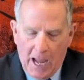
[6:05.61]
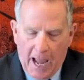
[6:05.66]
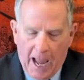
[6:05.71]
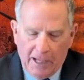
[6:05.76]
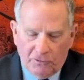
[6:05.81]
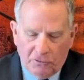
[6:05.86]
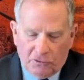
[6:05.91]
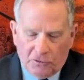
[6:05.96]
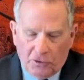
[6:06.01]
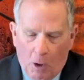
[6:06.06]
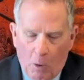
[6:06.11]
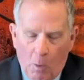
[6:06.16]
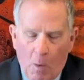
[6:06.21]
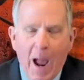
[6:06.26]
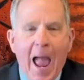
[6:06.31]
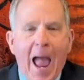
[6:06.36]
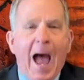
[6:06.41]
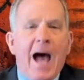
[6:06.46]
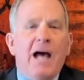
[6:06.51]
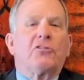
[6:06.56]
And so
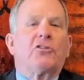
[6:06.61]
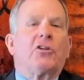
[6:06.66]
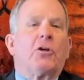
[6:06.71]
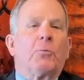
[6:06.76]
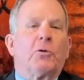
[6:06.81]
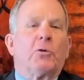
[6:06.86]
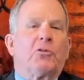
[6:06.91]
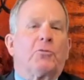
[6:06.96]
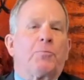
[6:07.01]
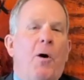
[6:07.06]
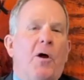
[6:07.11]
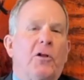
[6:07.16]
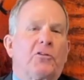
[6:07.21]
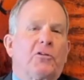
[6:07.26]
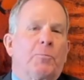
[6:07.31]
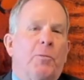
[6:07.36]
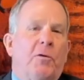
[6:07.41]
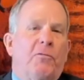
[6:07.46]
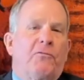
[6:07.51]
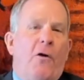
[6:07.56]
as a
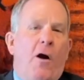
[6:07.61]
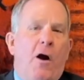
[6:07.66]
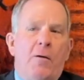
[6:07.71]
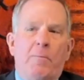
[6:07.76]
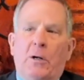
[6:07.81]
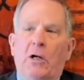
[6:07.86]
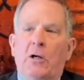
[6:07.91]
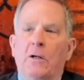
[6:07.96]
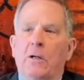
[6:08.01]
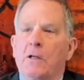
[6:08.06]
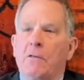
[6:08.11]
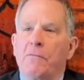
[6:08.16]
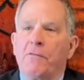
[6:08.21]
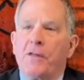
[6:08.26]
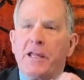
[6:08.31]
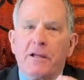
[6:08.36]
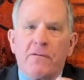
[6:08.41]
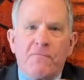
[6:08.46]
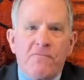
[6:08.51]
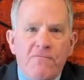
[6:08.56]
responsible farmer,
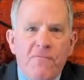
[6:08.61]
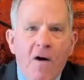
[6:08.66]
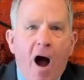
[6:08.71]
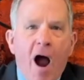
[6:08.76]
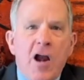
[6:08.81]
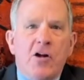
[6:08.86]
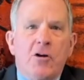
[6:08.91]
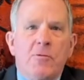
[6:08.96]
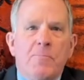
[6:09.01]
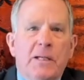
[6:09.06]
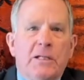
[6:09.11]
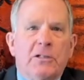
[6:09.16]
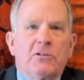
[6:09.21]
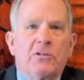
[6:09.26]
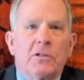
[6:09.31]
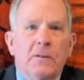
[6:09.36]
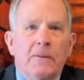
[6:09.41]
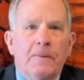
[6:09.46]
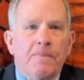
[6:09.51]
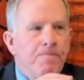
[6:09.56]
the
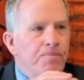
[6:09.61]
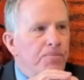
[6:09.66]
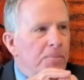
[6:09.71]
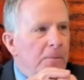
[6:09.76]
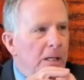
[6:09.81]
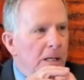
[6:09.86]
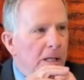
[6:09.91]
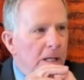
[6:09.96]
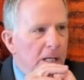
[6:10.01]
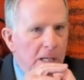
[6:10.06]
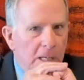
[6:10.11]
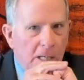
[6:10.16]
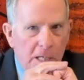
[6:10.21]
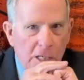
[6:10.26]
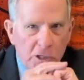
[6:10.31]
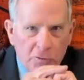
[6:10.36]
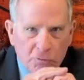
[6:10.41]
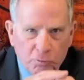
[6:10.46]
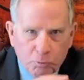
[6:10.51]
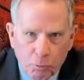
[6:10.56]
environment
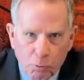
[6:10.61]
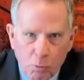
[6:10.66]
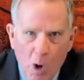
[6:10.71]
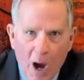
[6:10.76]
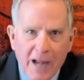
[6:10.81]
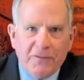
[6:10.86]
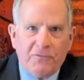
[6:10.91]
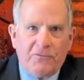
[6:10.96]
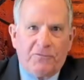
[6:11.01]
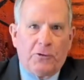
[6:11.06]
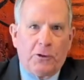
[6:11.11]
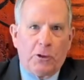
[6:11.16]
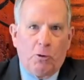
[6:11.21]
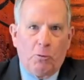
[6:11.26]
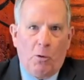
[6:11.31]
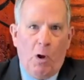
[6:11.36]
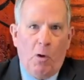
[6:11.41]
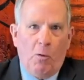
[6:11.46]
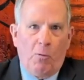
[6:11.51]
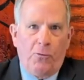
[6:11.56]
is ripe for
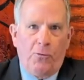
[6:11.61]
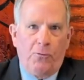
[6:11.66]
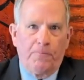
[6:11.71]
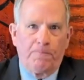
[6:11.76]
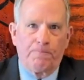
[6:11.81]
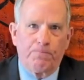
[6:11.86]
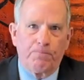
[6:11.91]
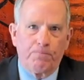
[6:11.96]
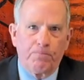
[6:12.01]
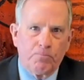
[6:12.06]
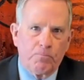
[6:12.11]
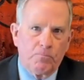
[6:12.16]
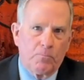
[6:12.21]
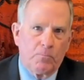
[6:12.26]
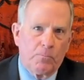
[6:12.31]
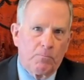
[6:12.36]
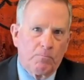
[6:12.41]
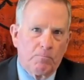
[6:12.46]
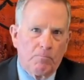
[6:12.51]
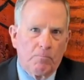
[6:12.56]
growth.
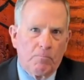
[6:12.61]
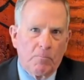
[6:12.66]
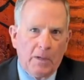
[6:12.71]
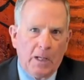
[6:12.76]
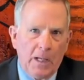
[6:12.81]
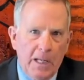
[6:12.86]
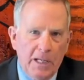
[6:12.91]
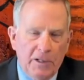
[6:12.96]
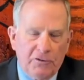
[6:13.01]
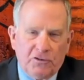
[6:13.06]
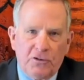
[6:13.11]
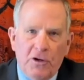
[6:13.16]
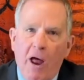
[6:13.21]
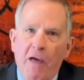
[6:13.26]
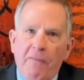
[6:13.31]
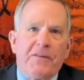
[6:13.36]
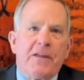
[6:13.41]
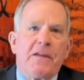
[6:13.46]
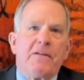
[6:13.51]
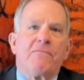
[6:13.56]
It's
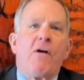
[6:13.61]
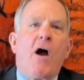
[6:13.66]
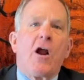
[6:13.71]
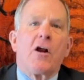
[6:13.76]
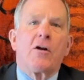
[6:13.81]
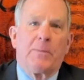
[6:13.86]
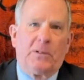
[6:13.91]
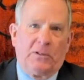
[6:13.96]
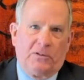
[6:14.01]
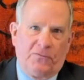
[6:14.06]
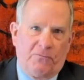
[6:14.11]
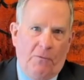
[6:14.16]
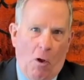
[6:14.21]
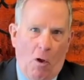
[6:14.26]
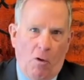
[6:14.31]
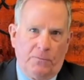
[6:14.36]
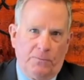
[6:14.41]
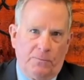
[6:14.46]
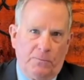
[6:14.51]
not the environment's fault.